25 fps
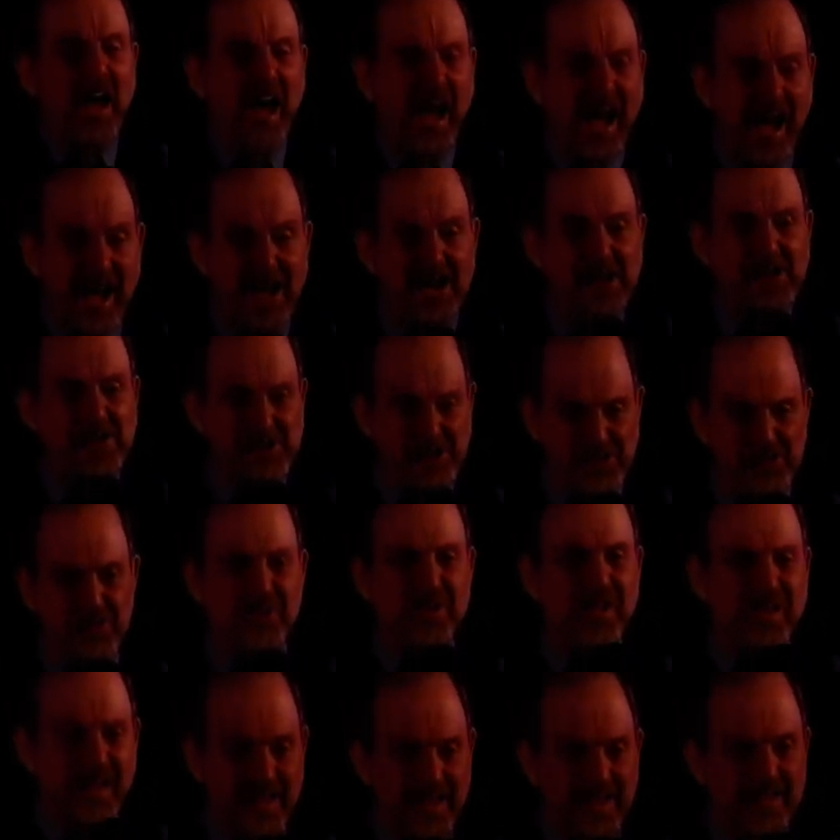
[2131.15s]
How
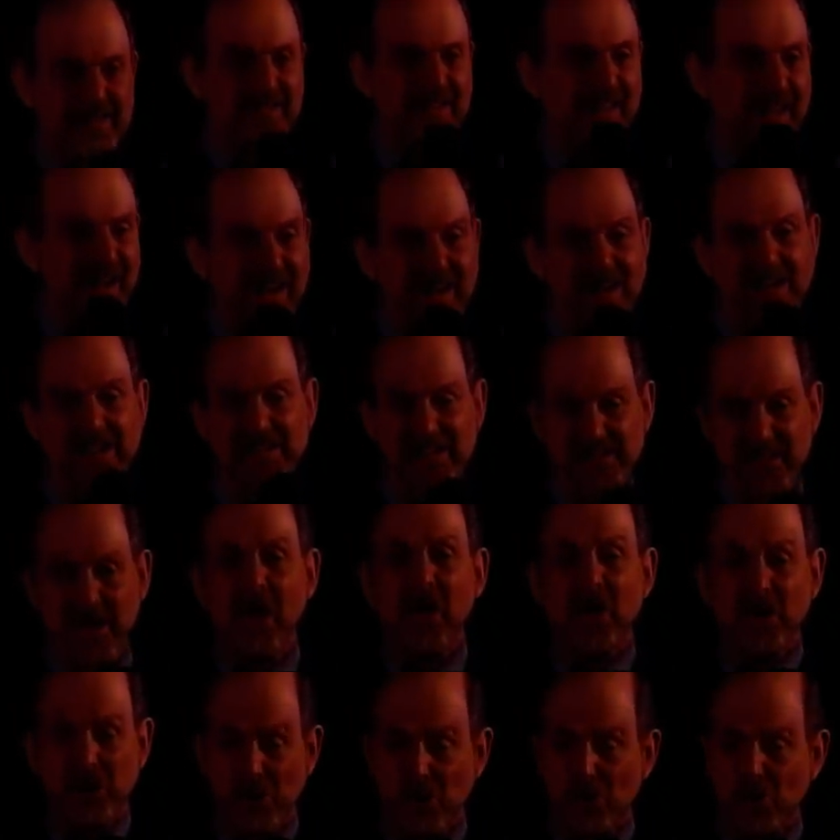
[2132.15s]
can I
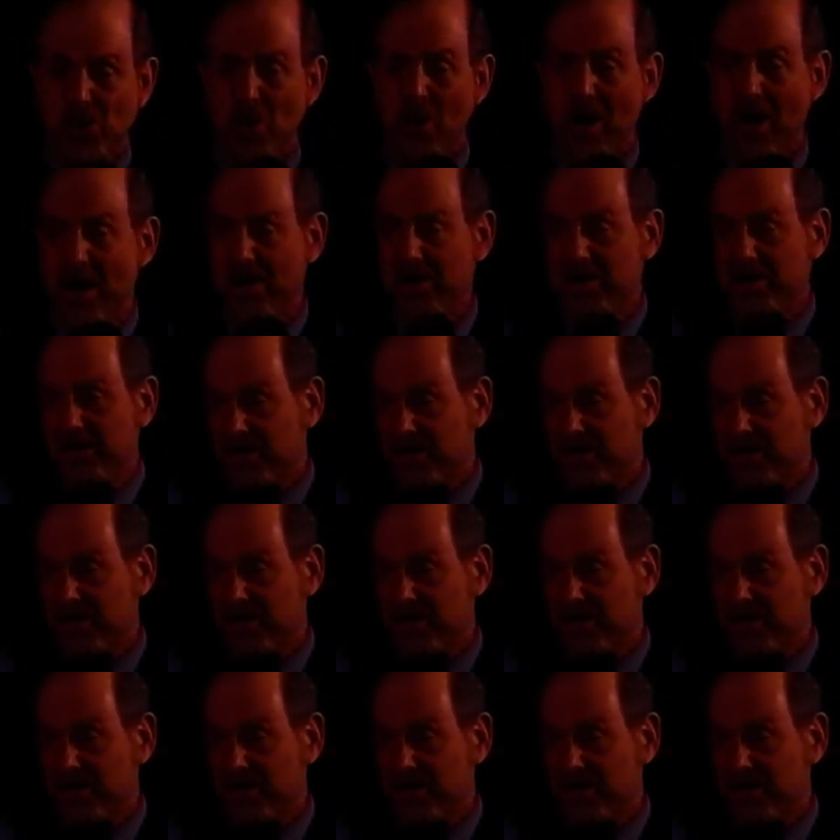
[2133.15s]
go on,